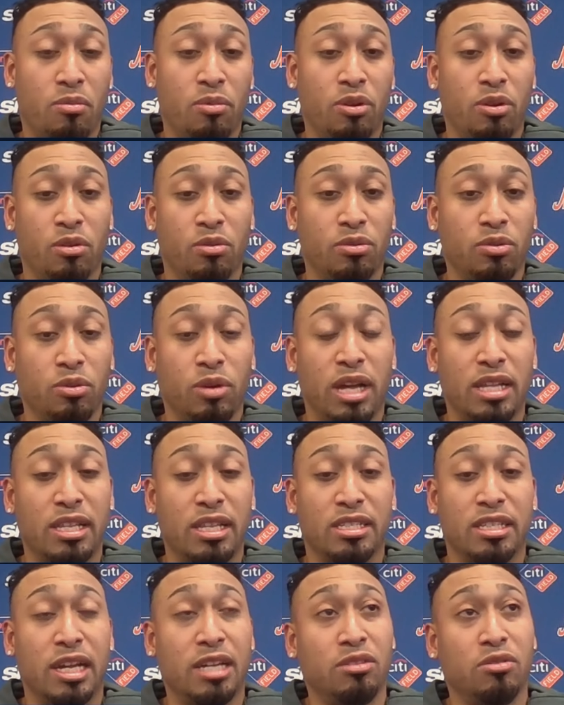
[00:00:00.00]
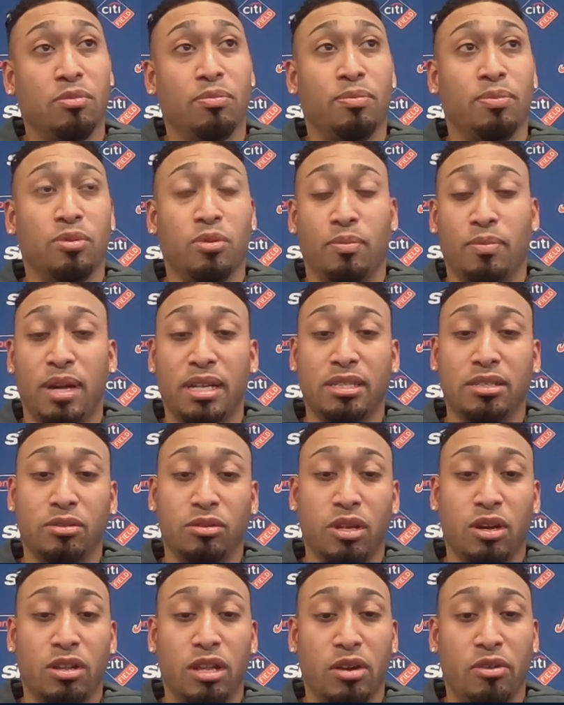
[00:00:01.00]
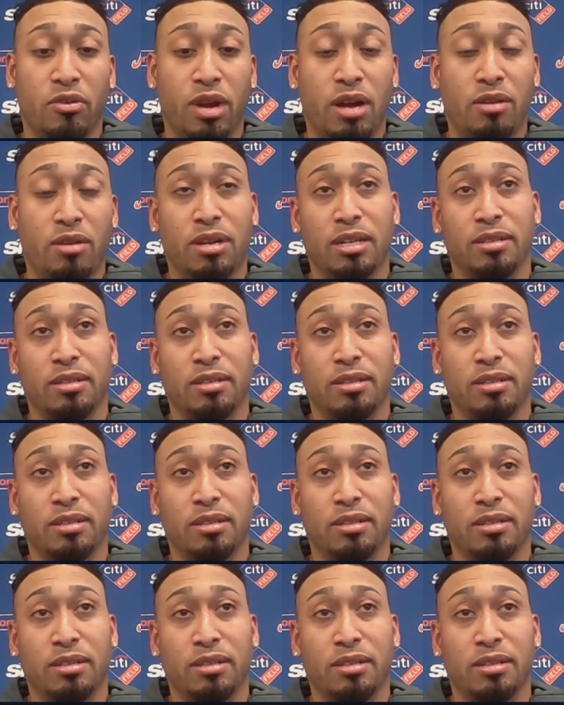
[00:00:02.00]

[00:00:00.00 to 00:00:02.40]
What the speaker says: you know, to get the save to pass to the other round.